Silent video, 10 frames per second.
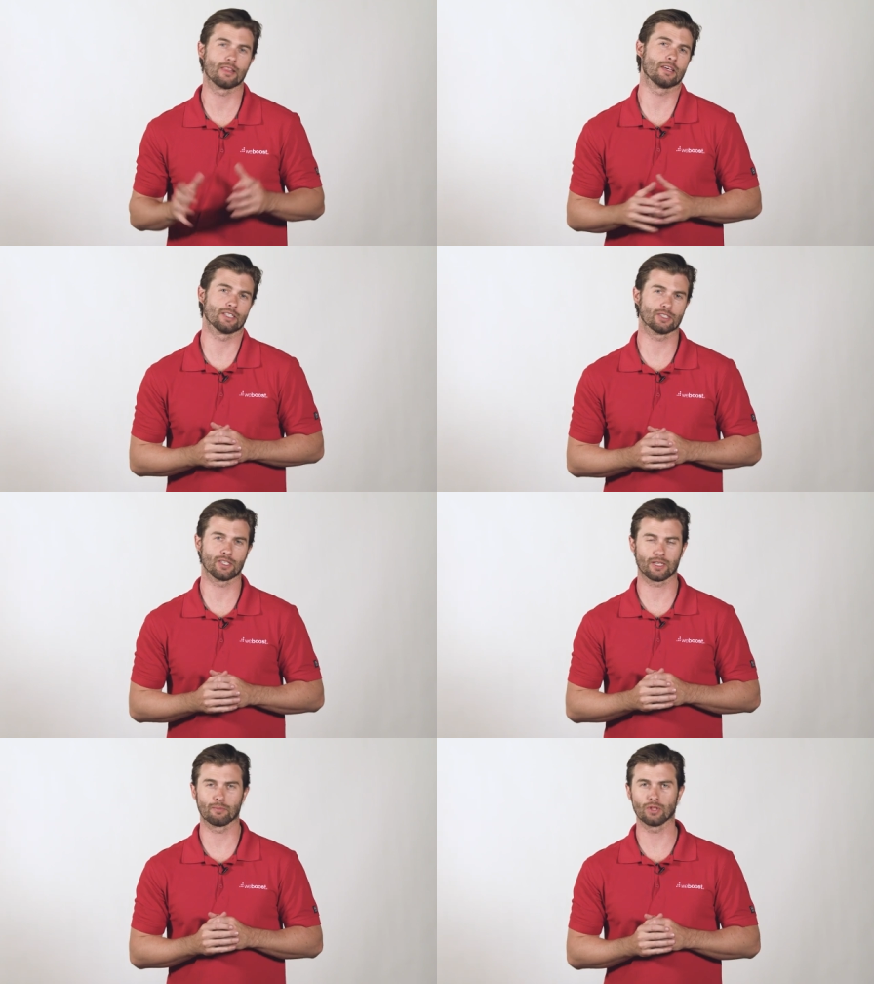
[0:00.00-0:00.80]
of things
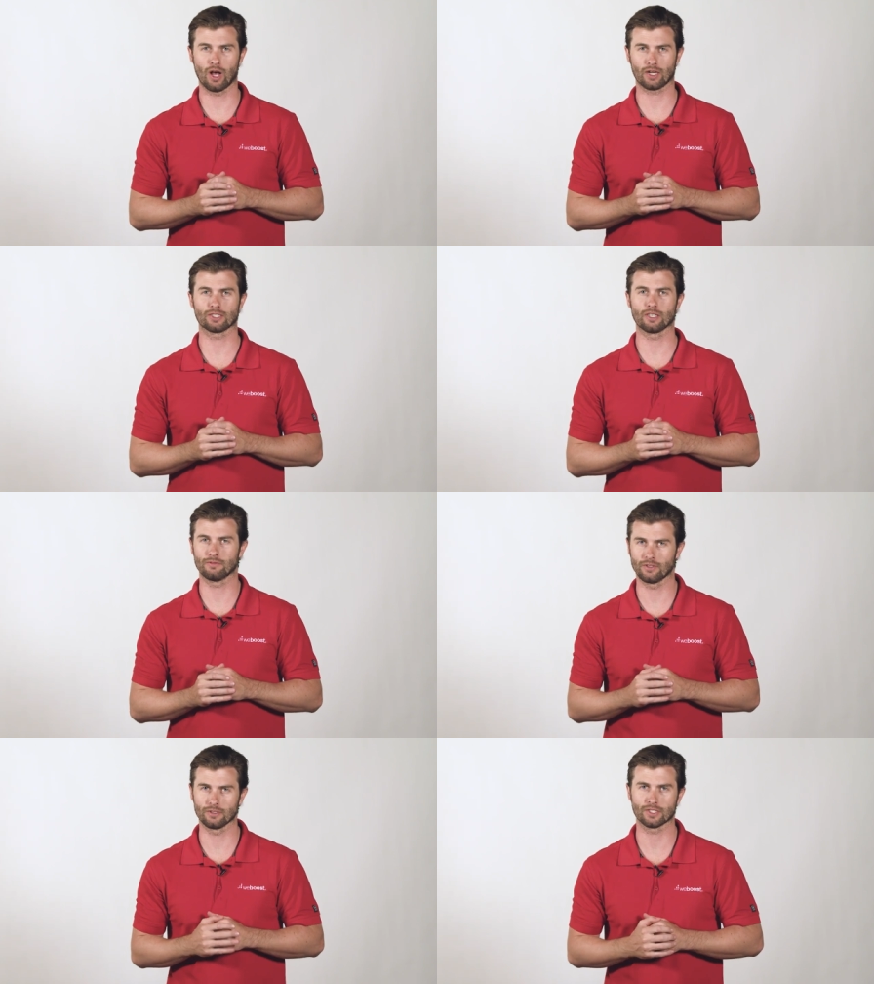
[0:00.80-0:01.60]
that can block cell
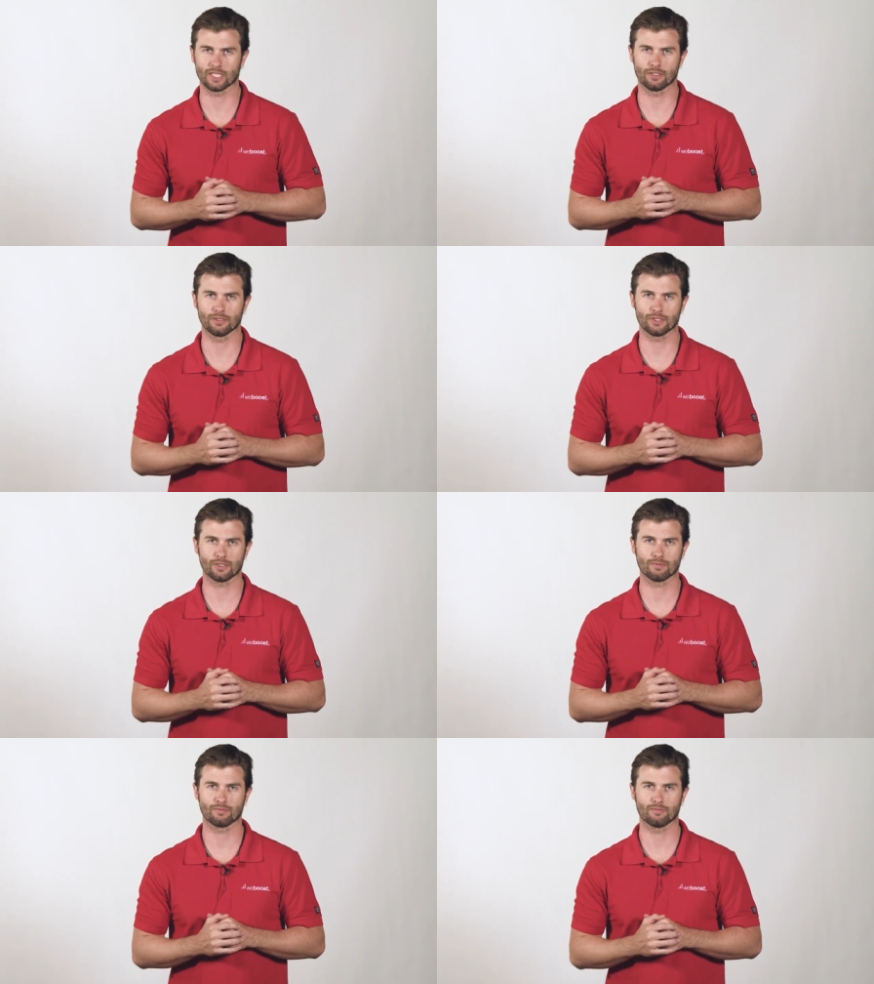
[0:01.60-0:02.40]
phone
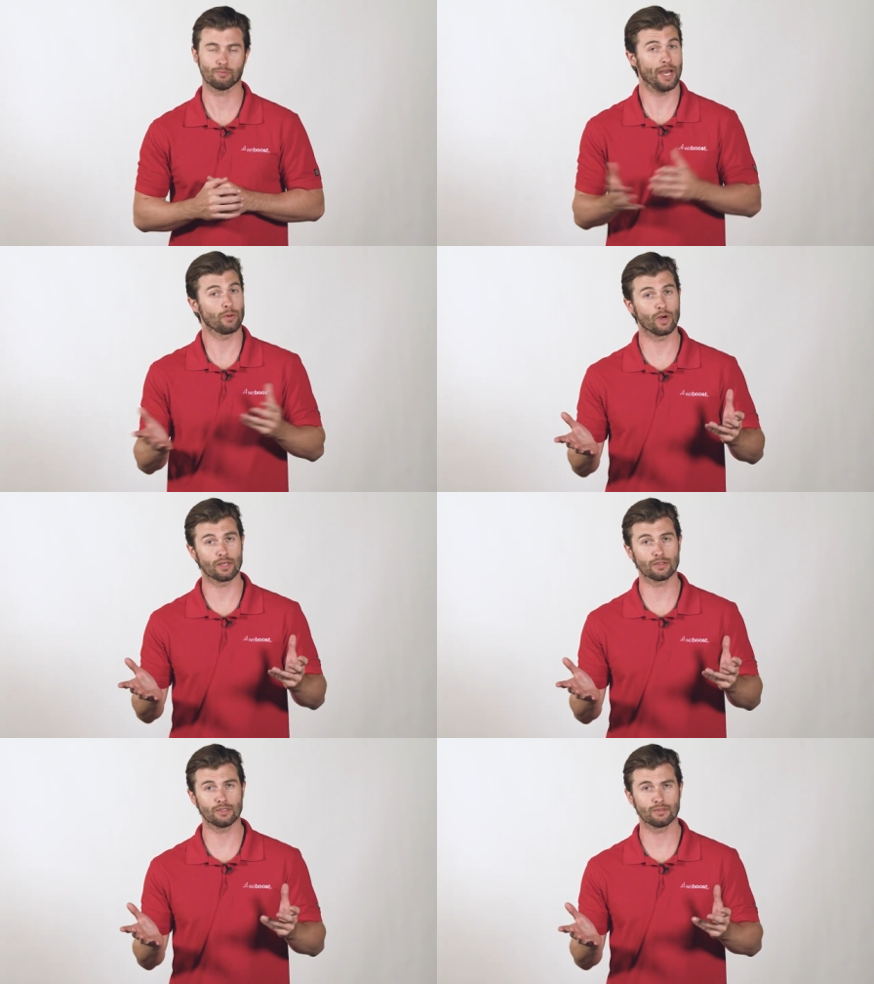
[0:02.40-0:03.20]
signals. Bad
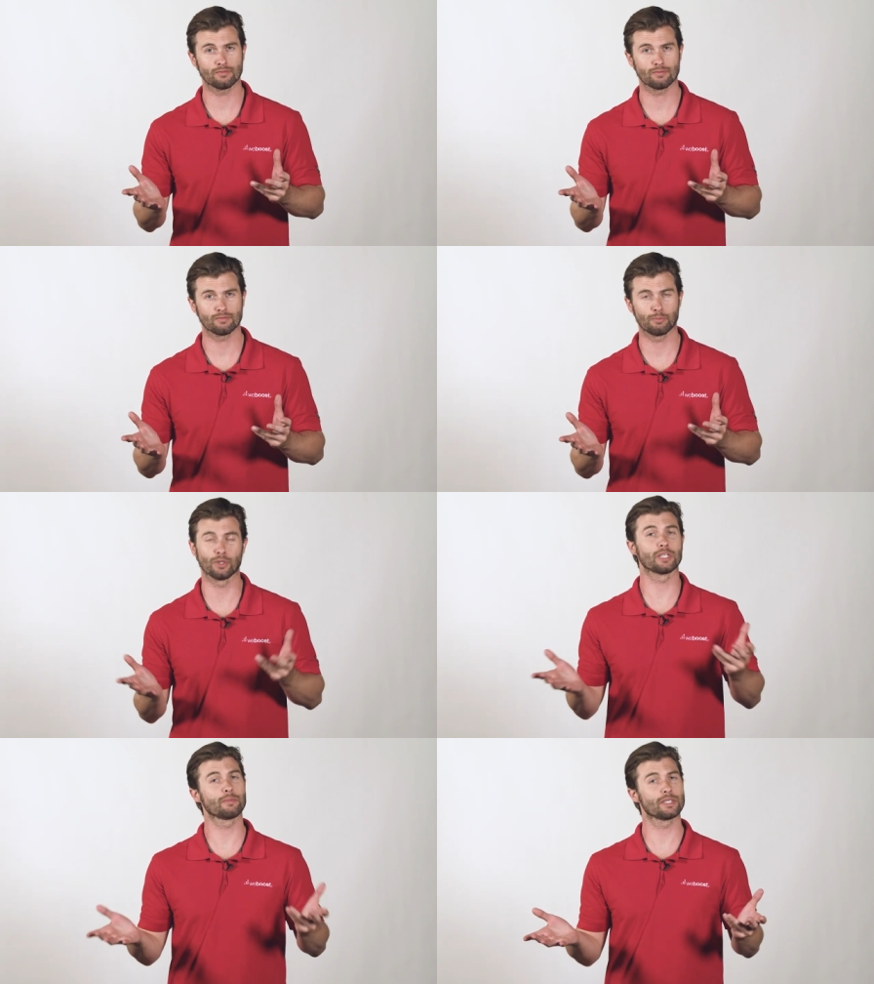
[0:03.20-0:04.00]
weather,
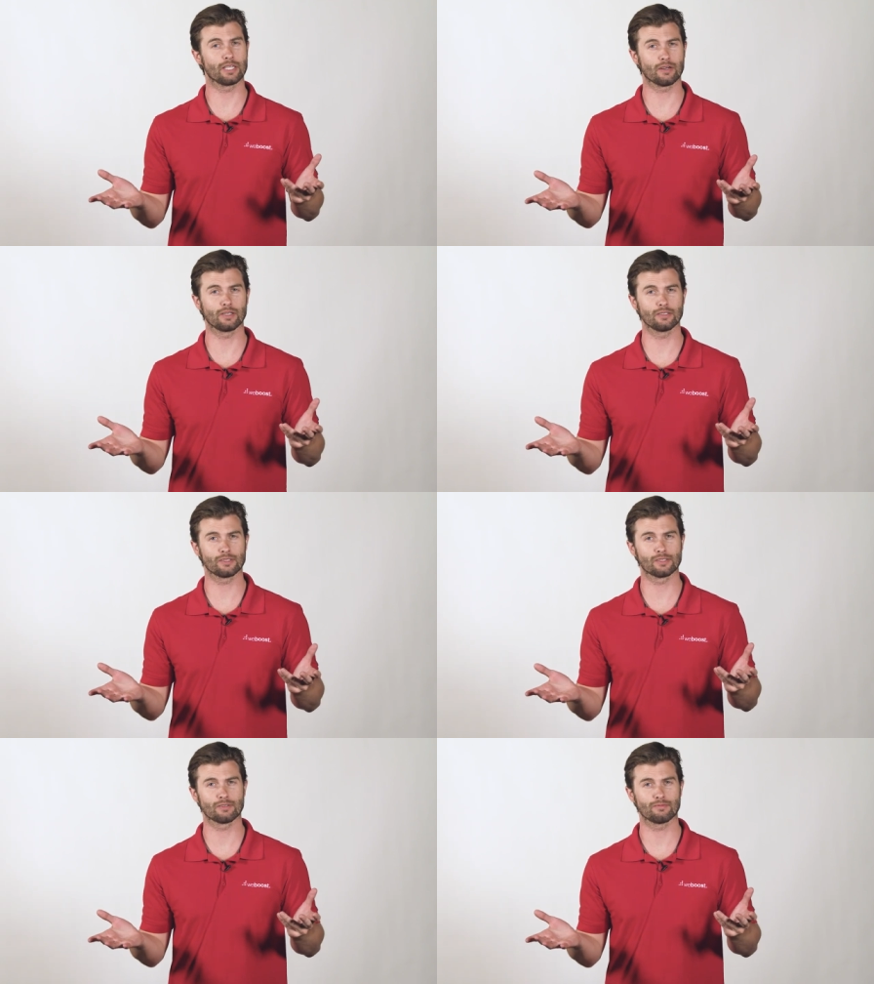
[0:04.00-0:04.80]
building
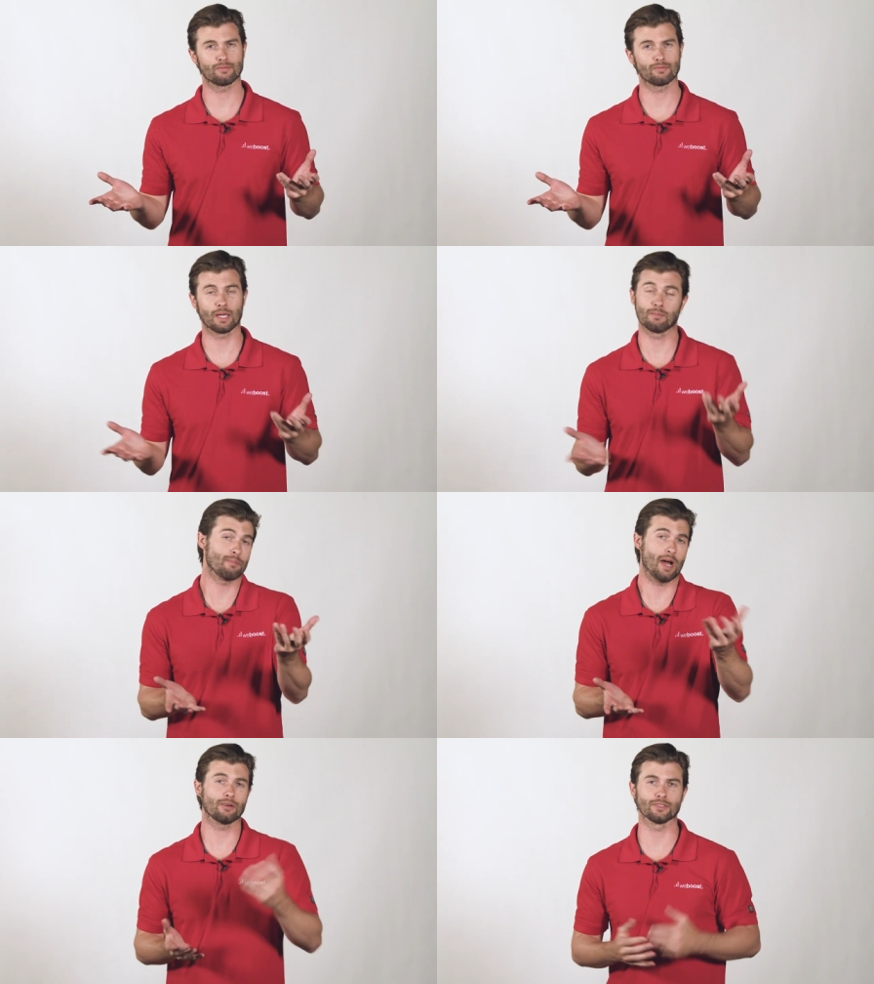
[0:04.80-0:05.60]
materials, and
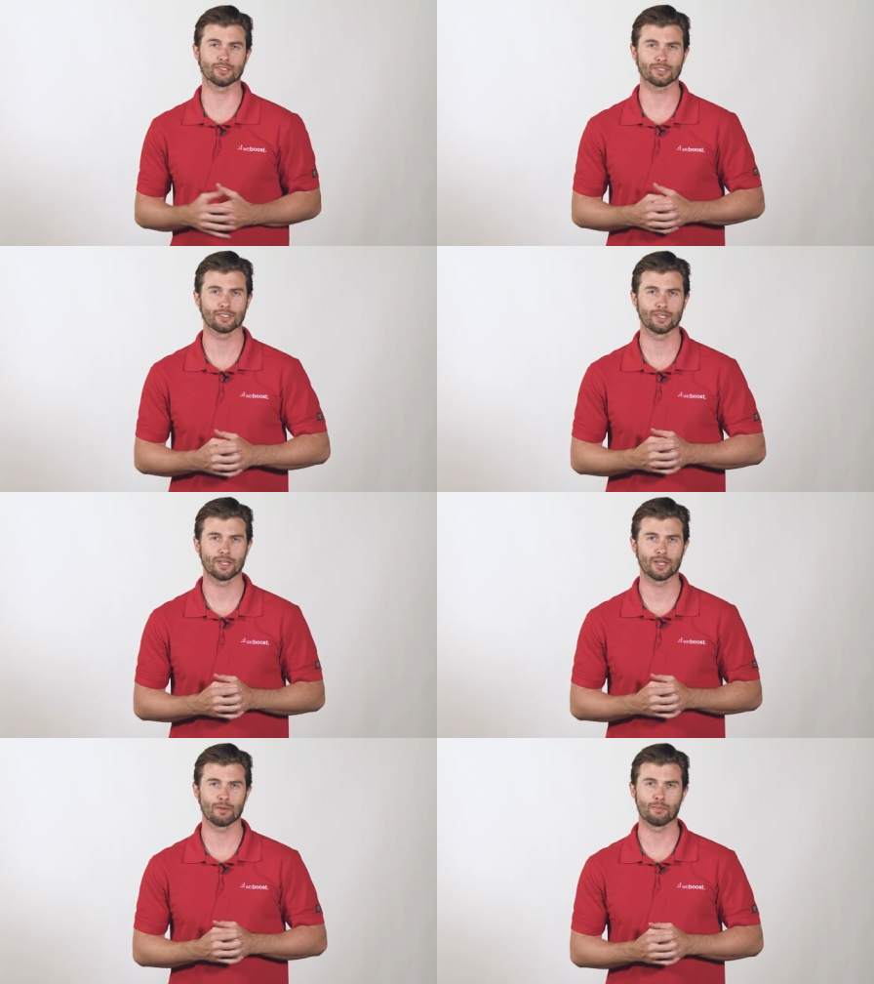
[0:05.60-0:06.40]
mountains.
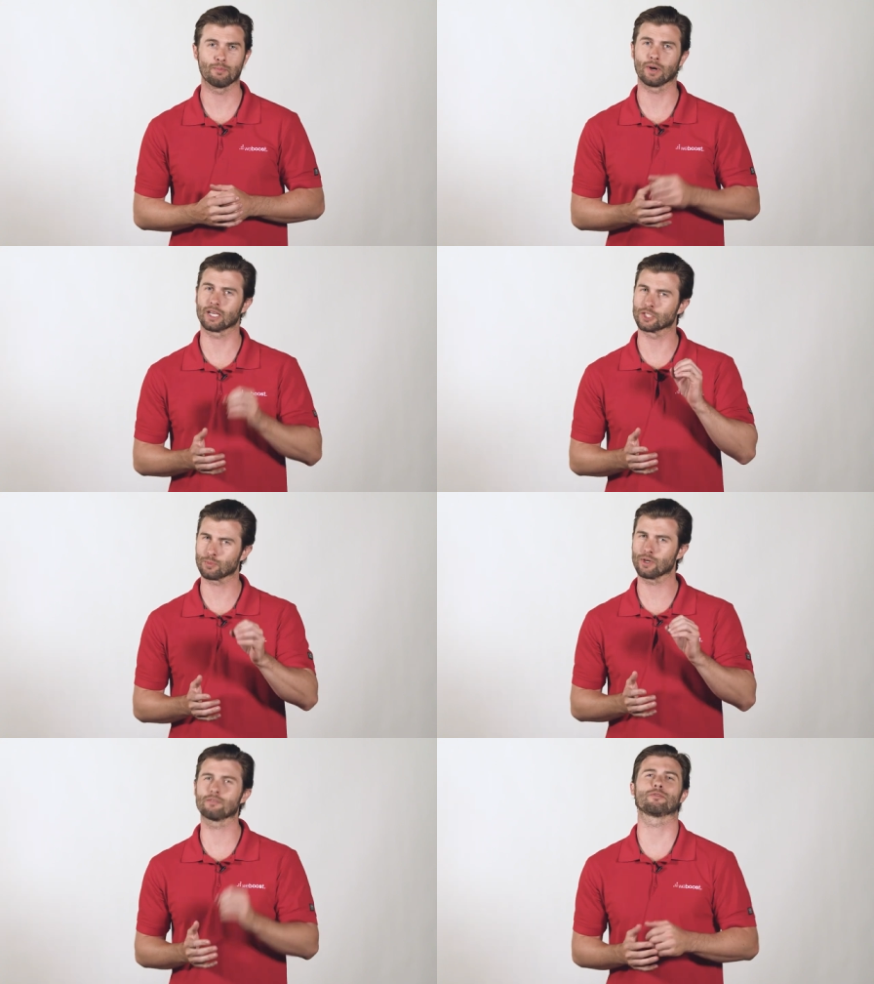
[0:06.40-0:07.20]
But can
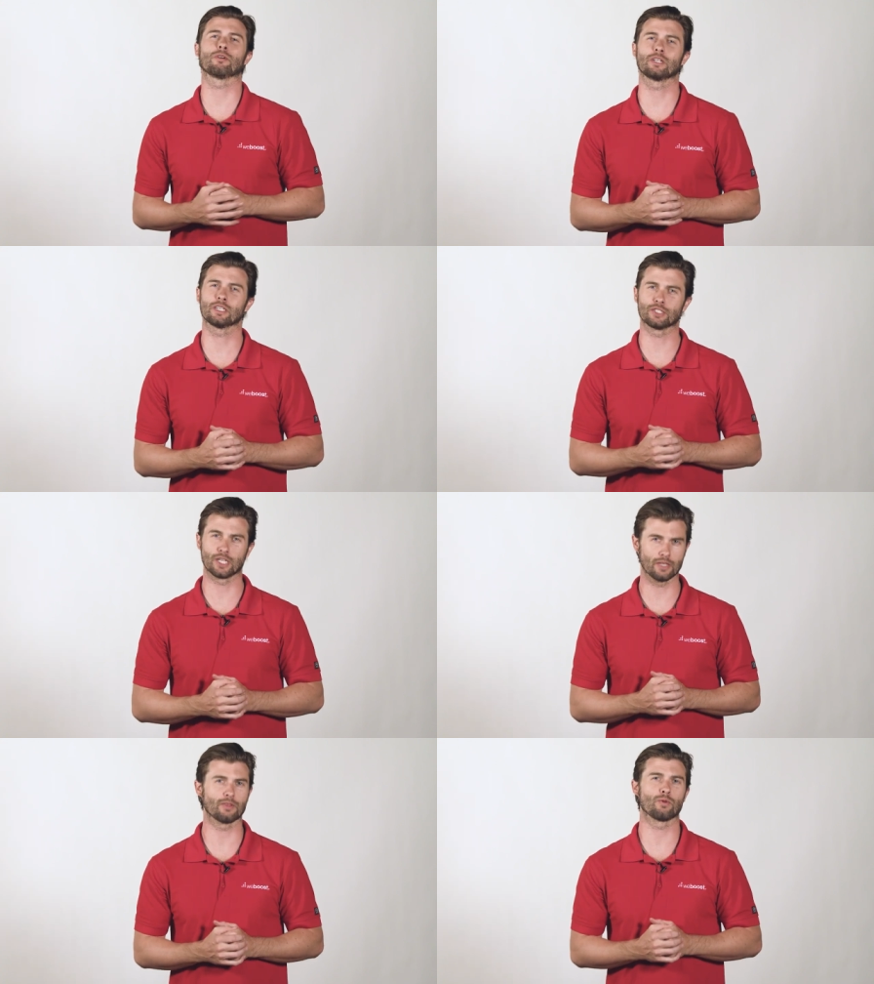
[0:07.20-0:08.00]
spring foliage
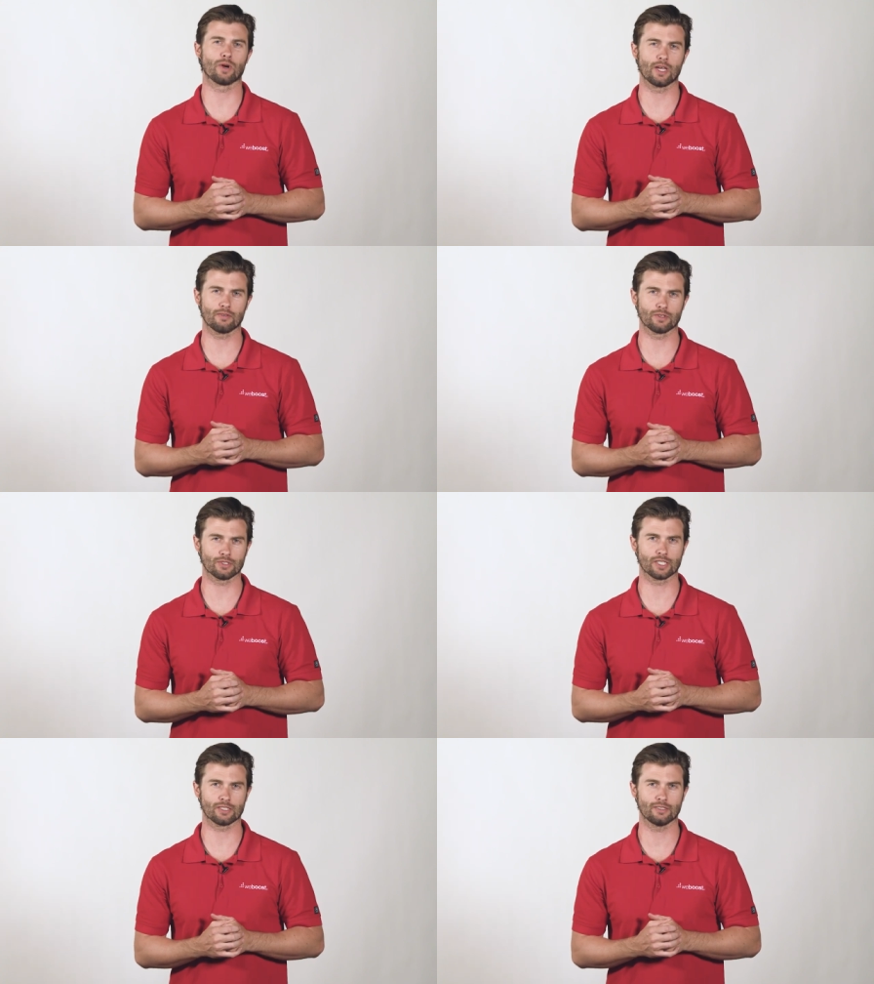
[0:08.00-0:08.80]
get in the way of your
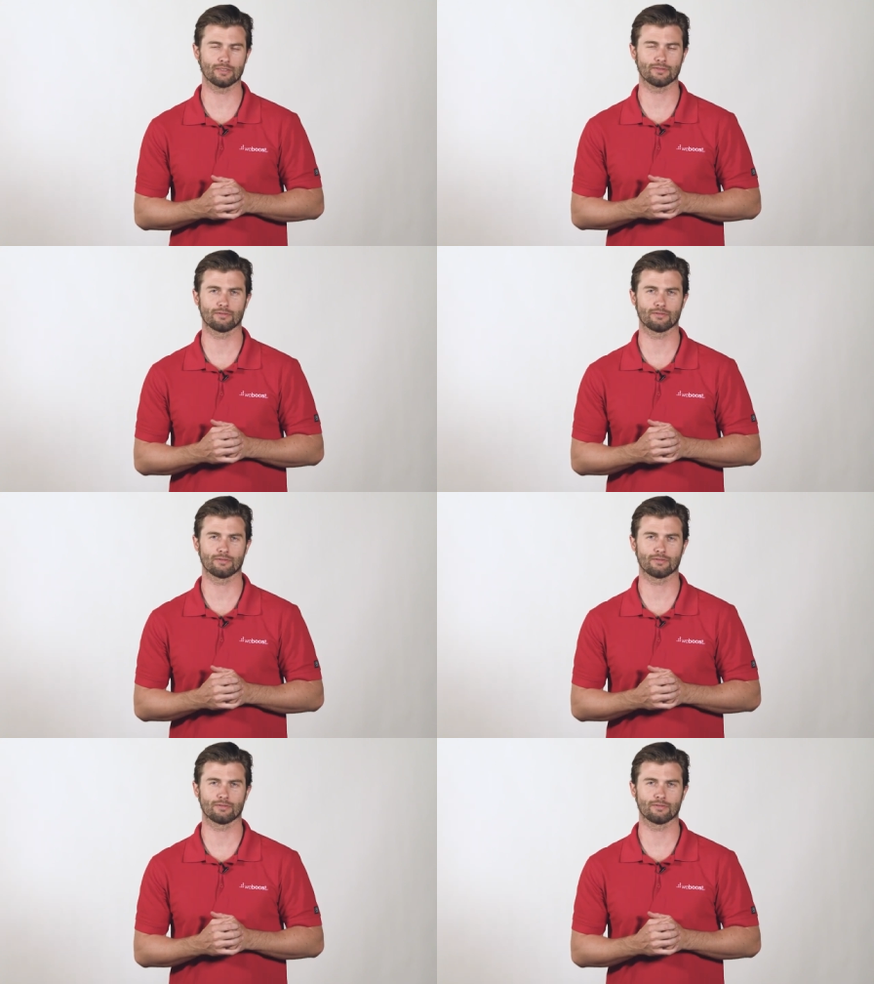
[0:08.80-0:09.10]
signal?